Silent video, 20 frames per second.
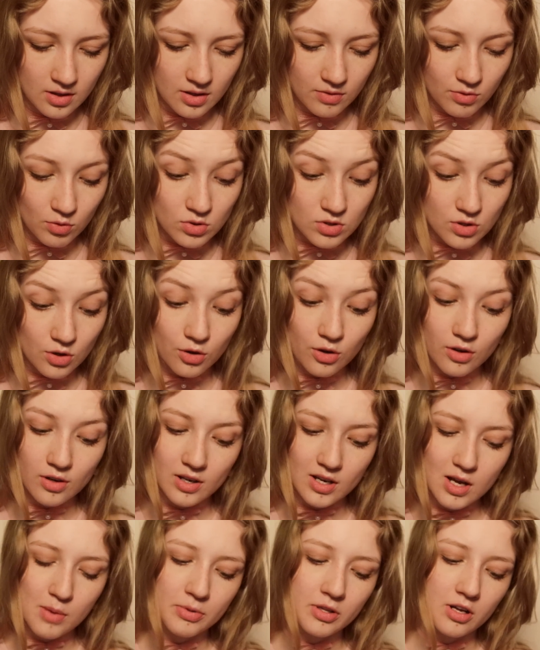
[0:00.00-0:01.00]
I've also got a
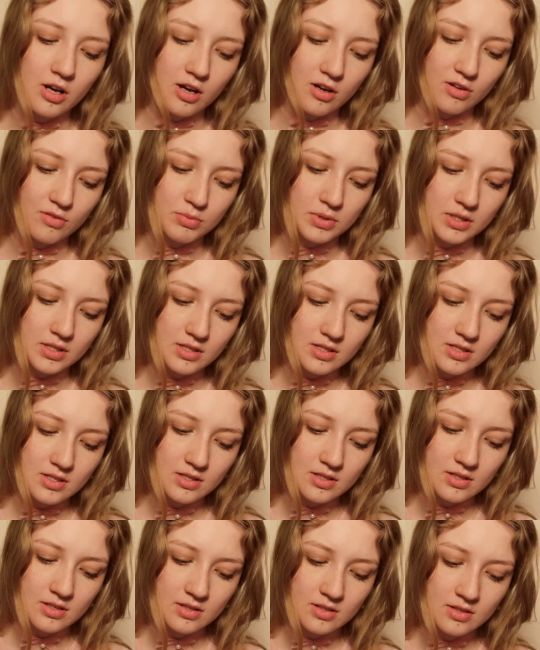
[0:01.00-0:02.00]
couple carpet
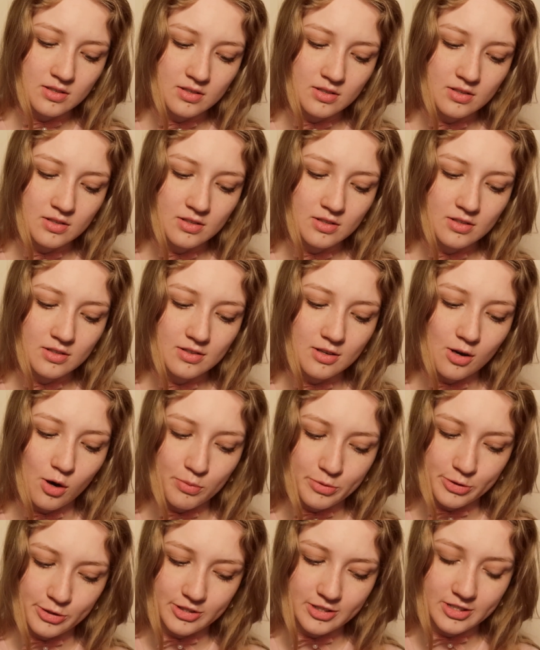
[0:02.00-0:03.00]

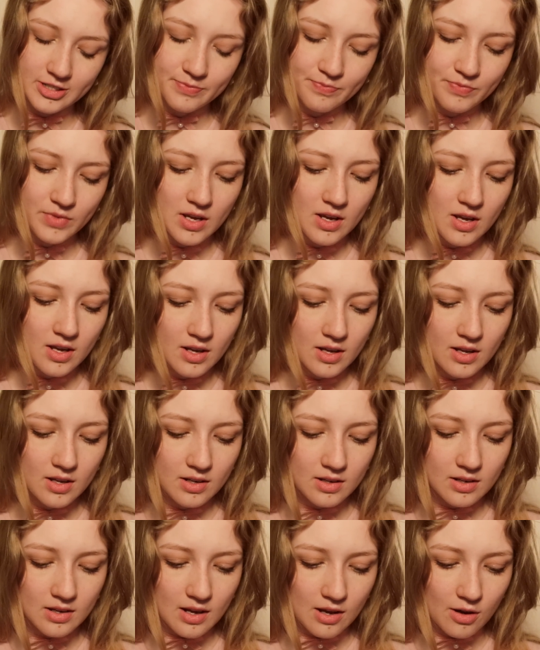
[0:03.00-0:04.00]
options.
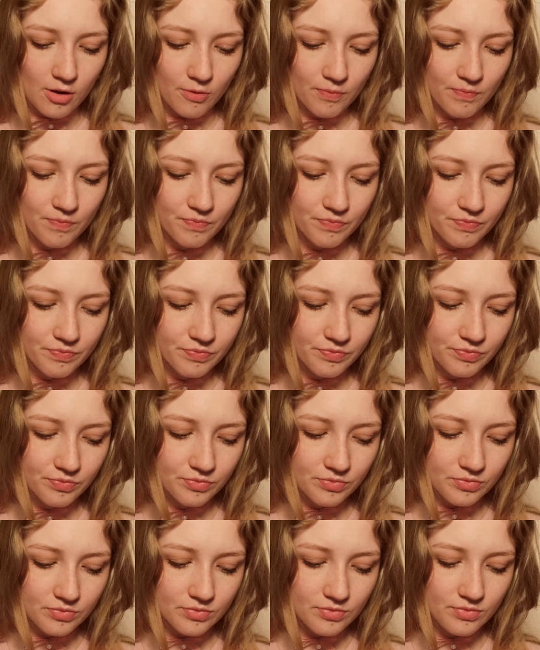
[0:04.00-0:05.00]
Now,
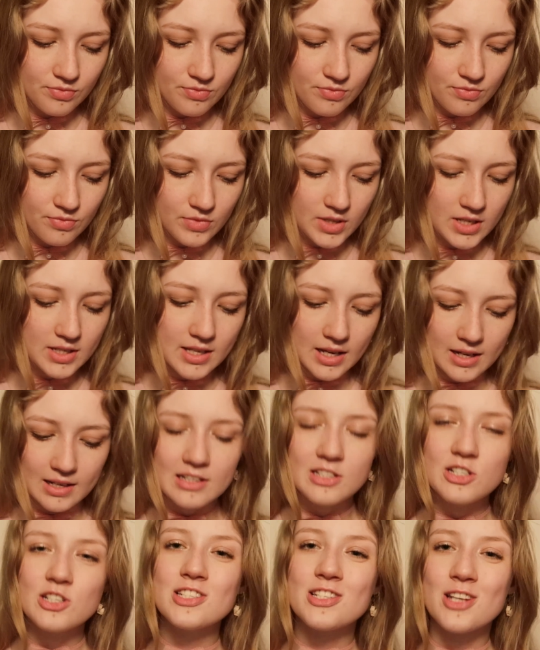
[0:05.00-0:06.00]
yeah,
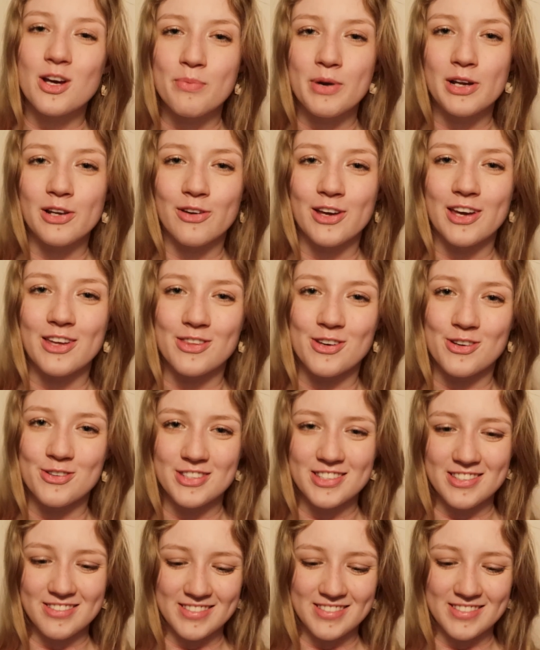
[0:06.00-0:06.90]
let's just start by looking at those.